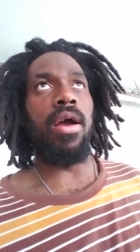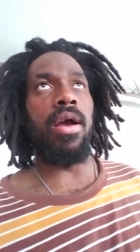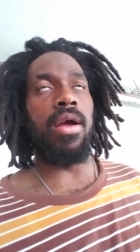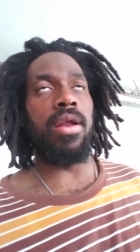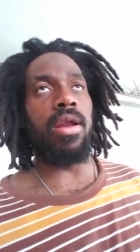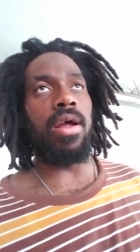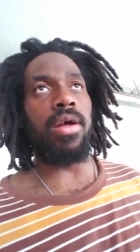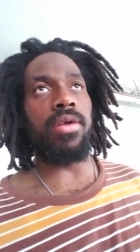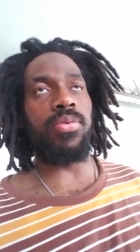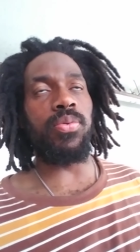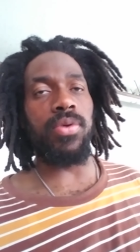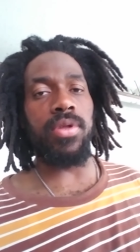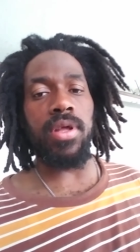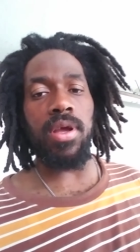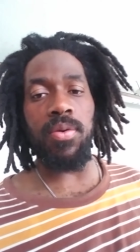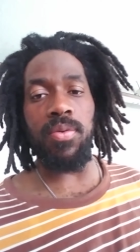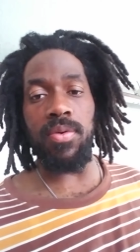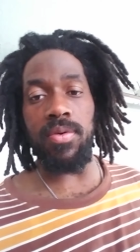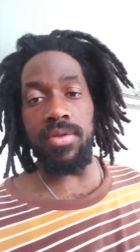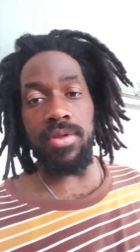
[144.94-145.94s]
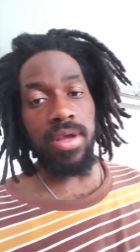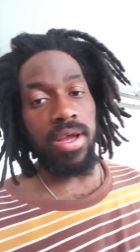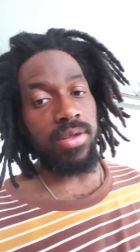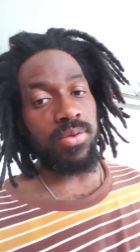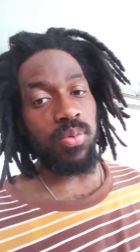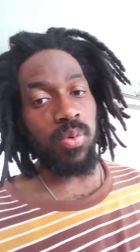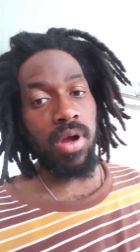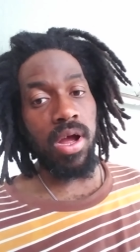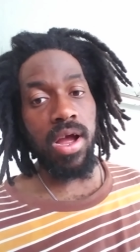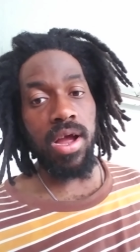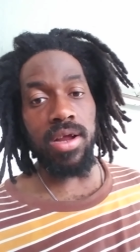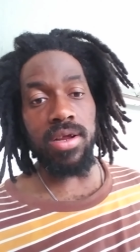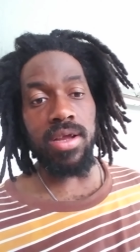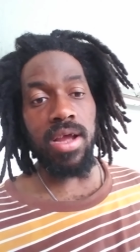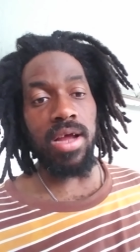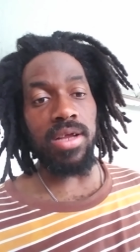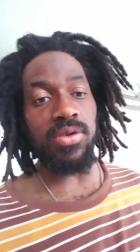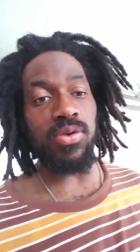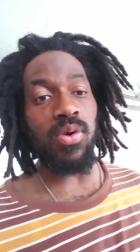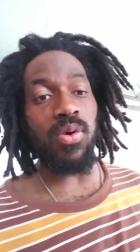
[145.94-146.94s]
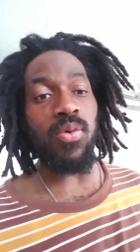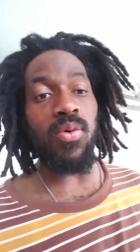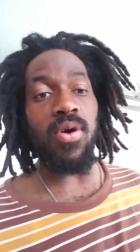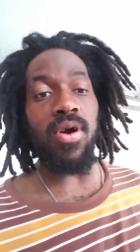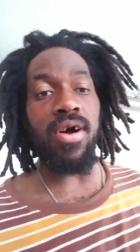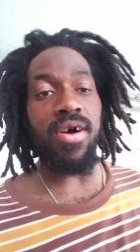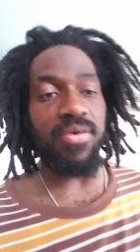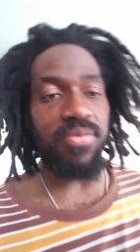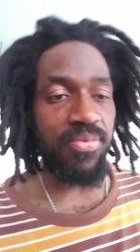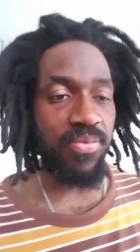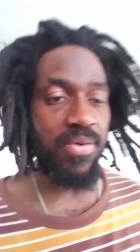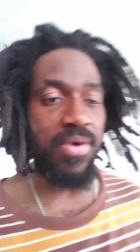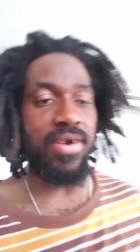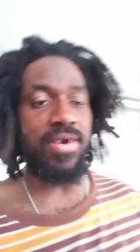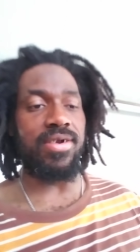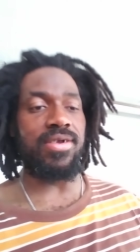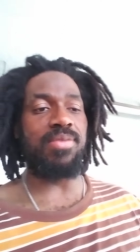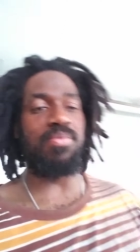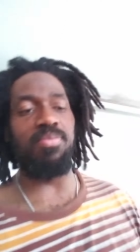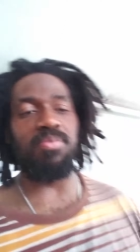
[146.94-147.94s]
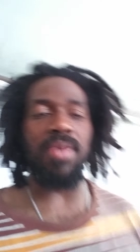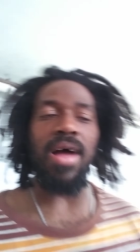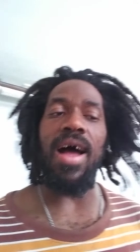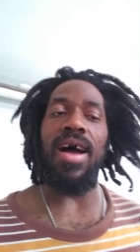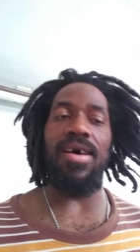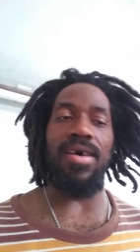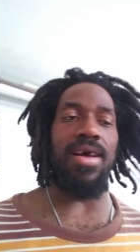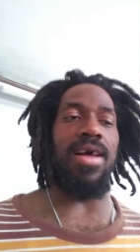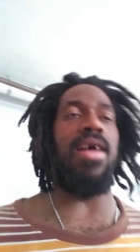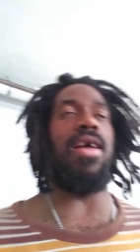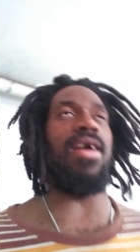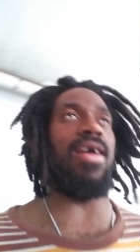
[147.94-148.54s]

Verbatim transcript: and that's what they would. That's why it got so rough with us back.